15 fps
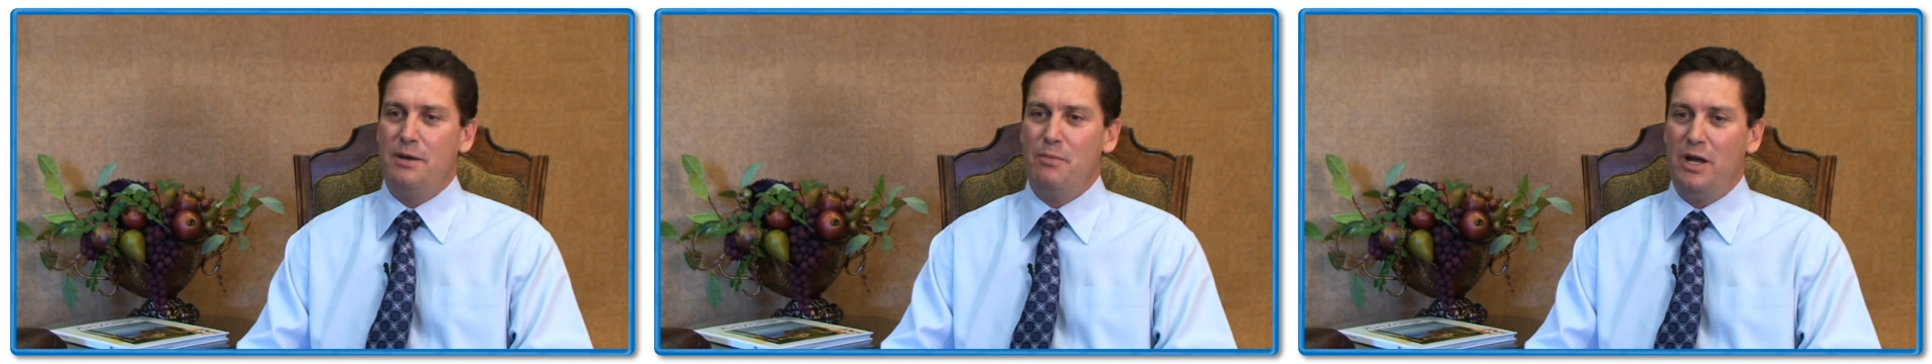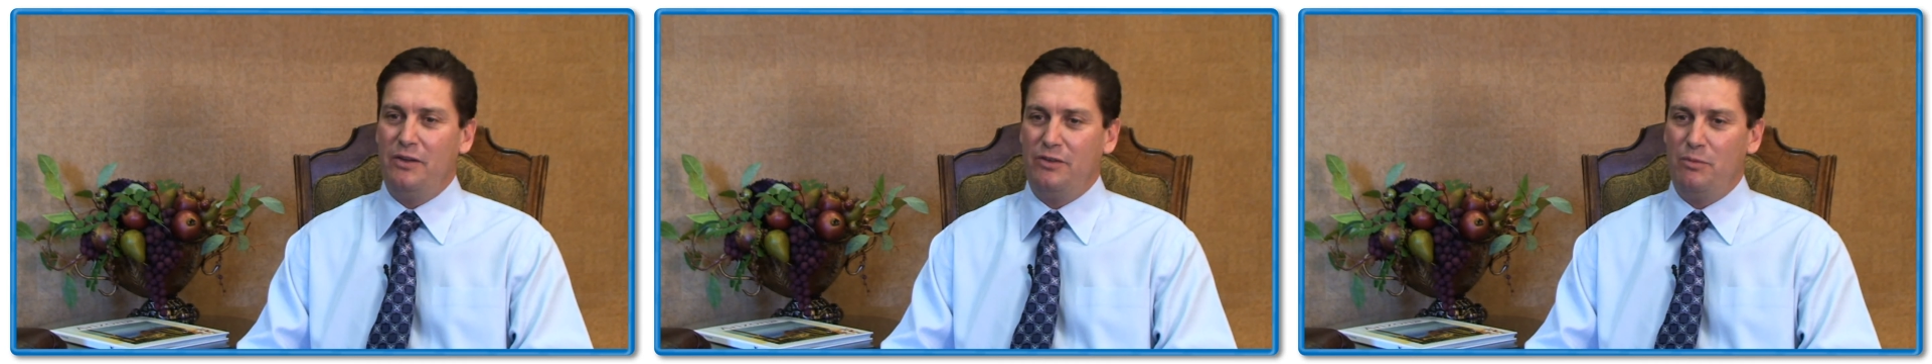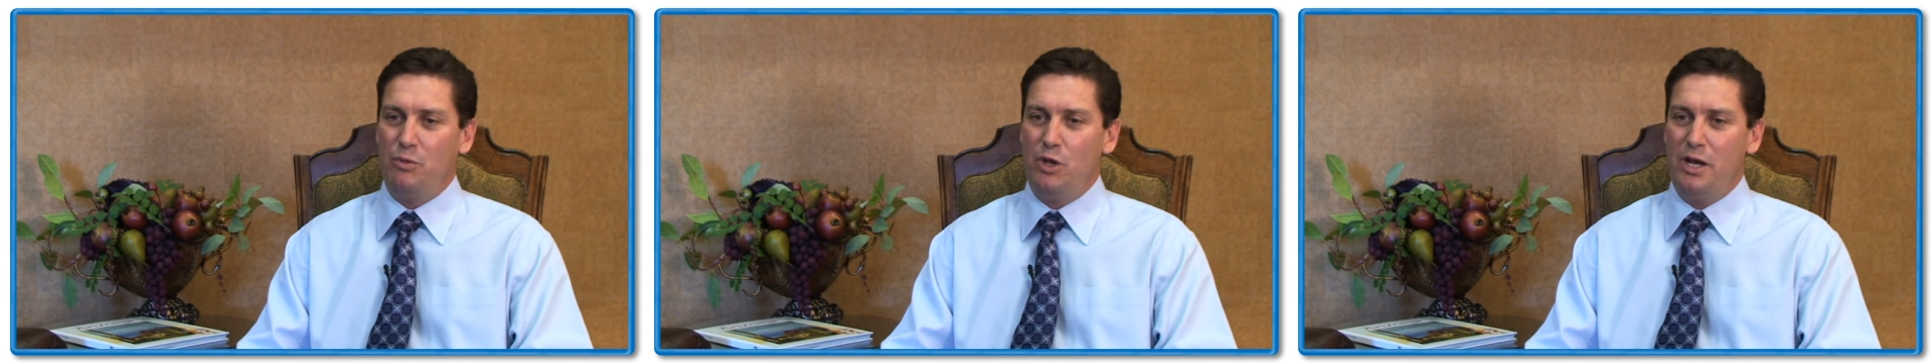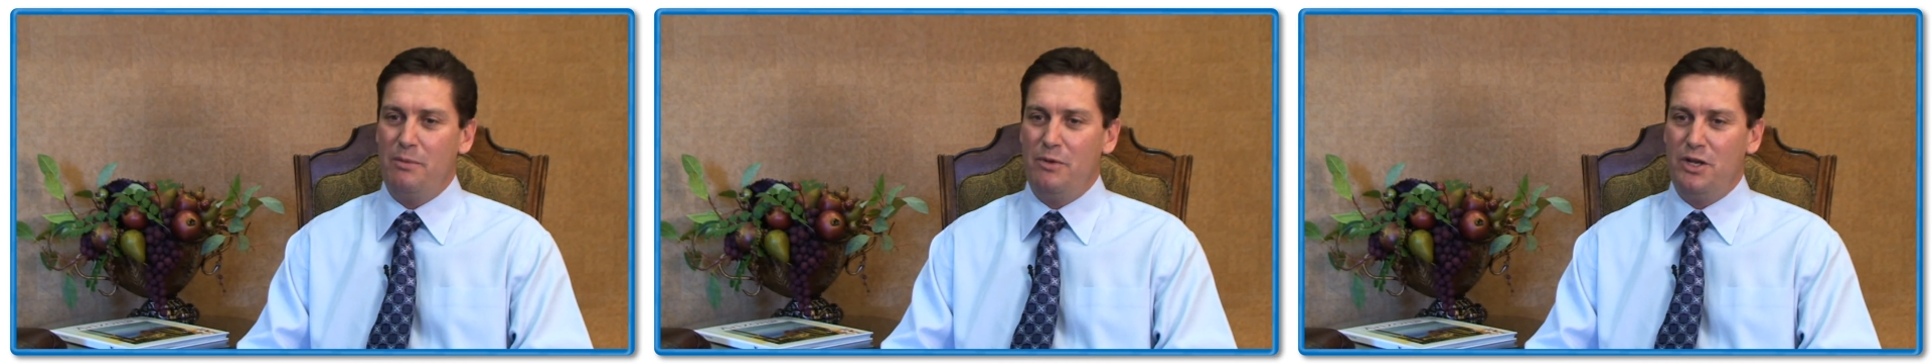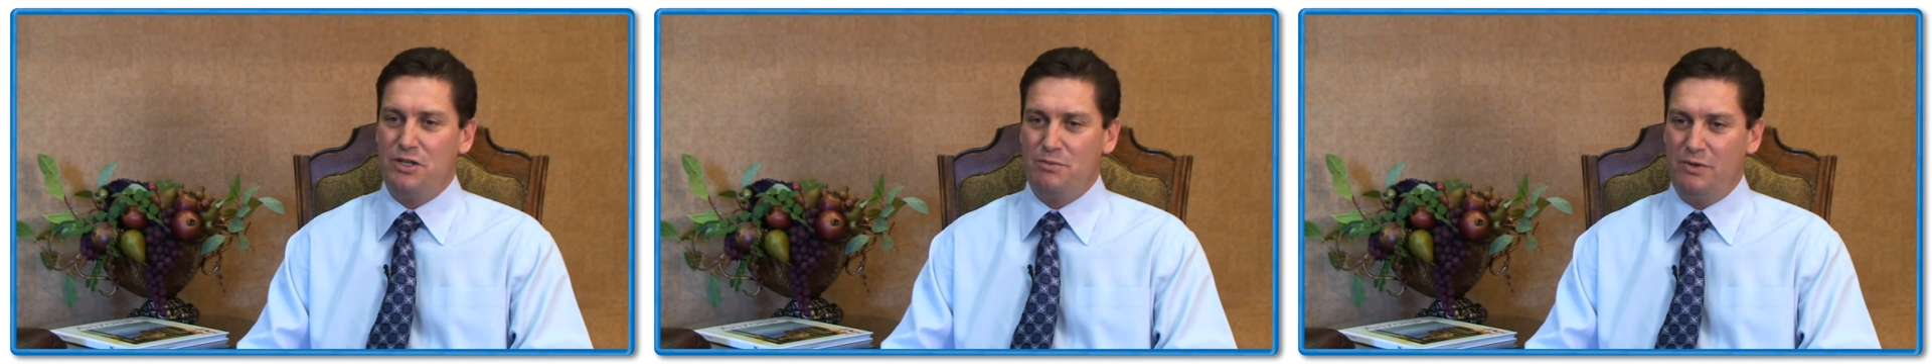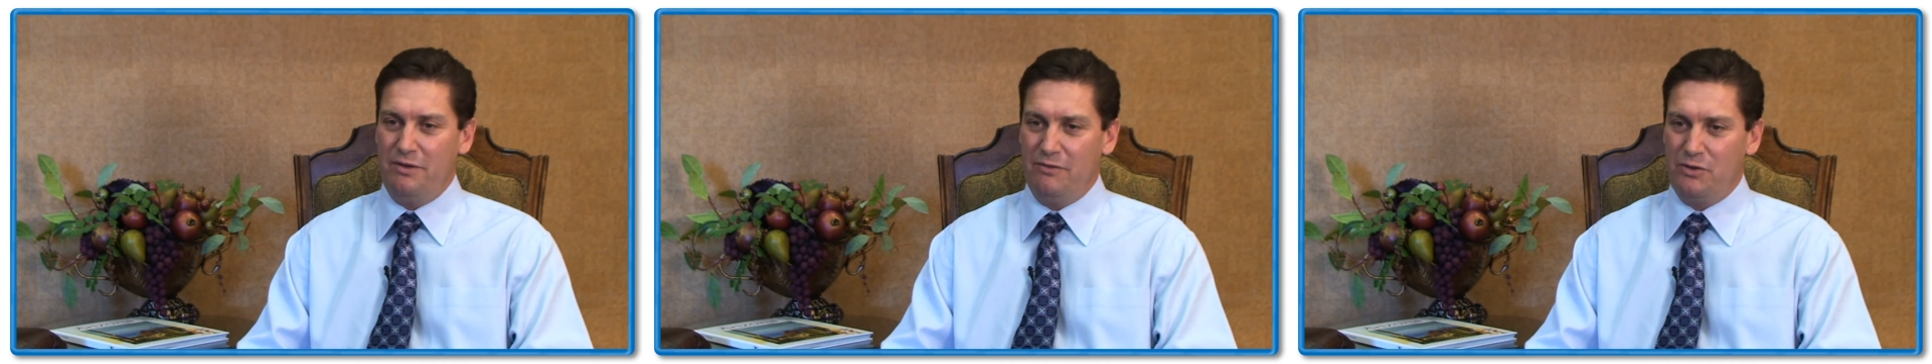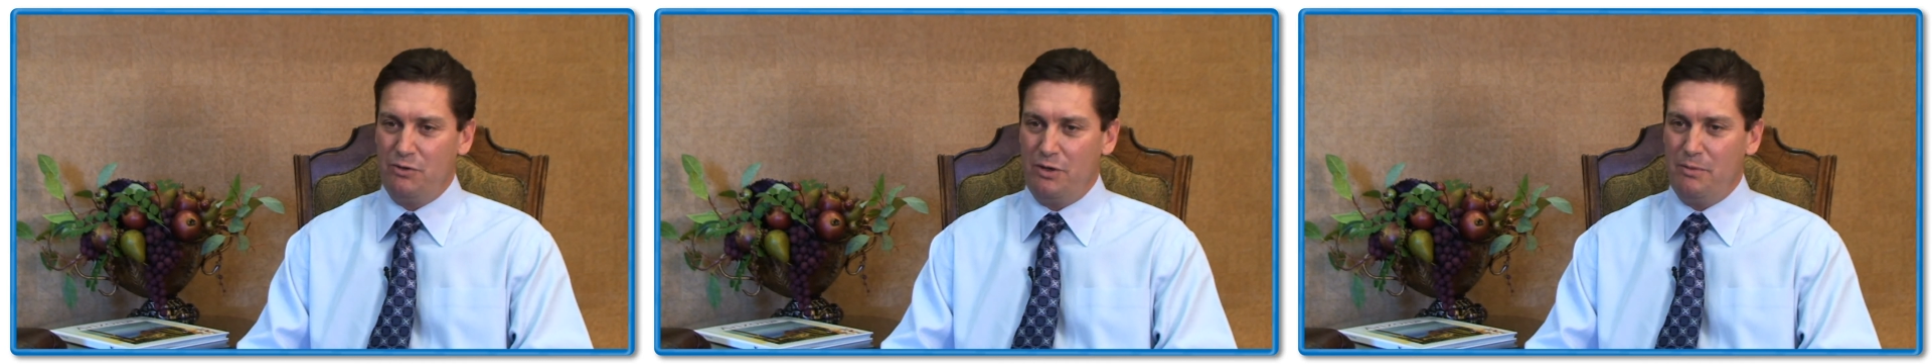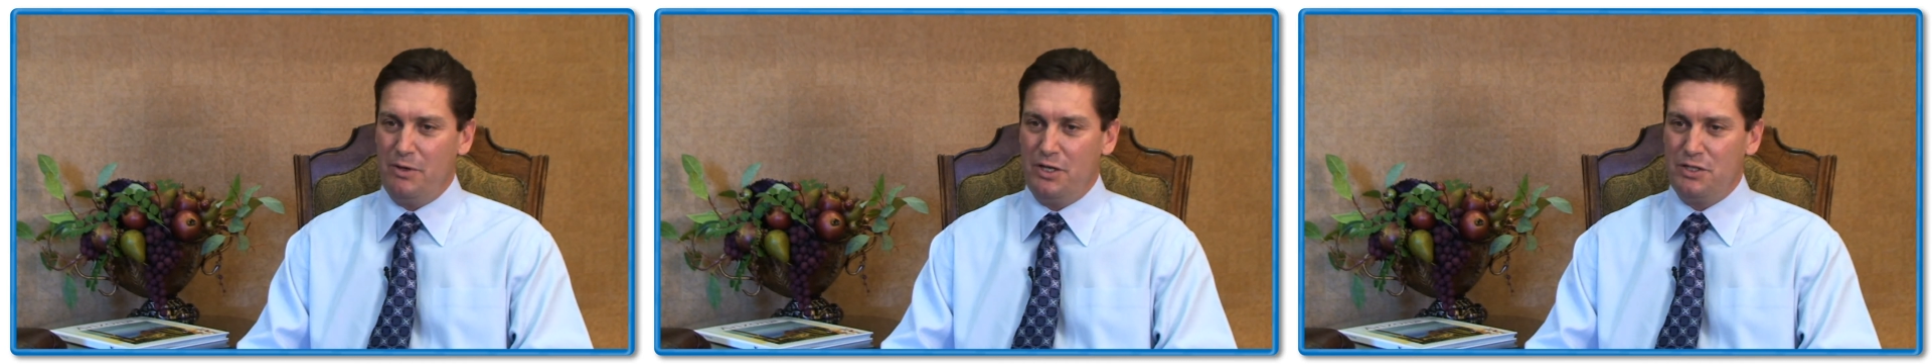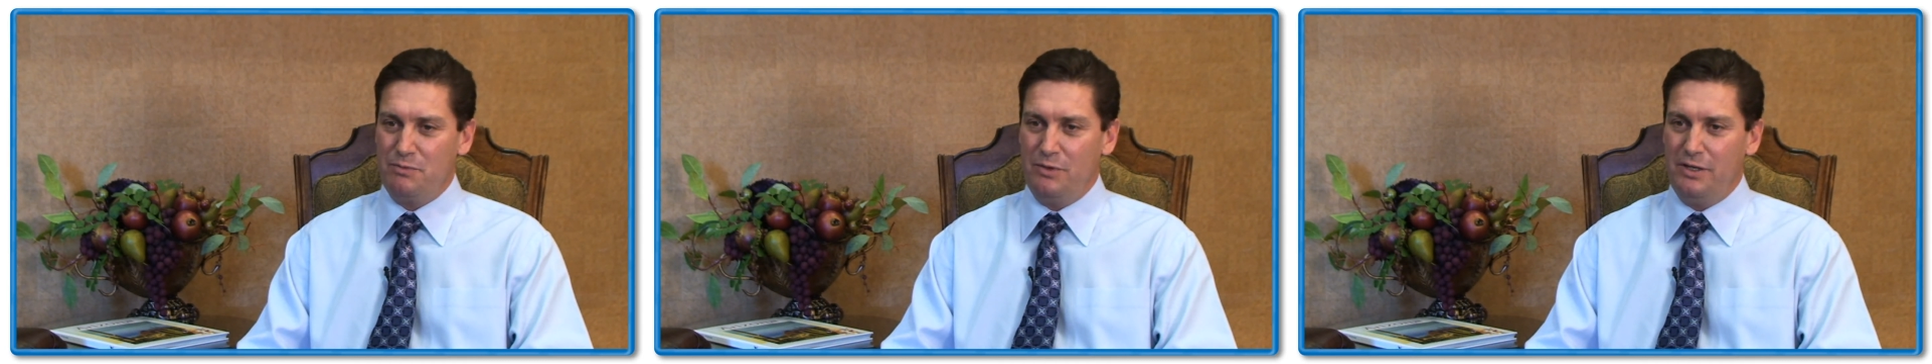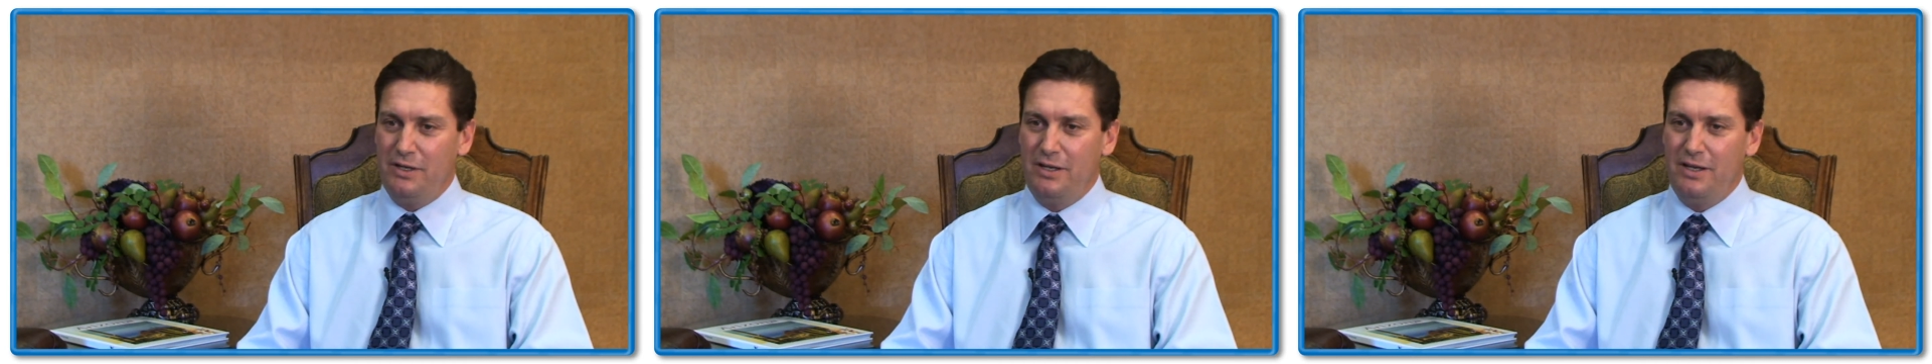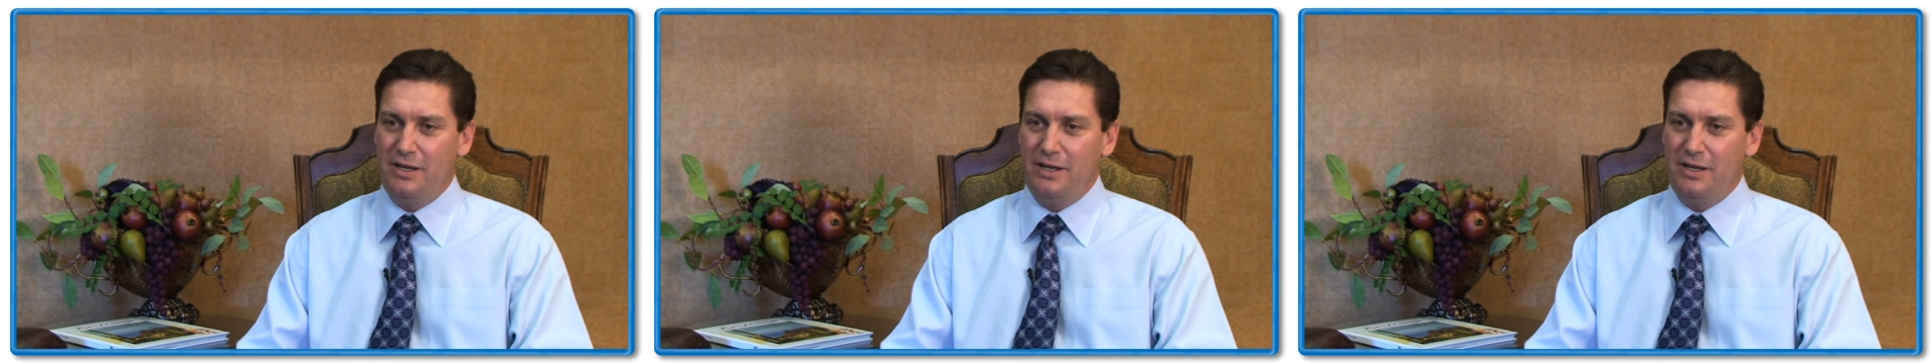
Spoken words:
about supply management, inventory management,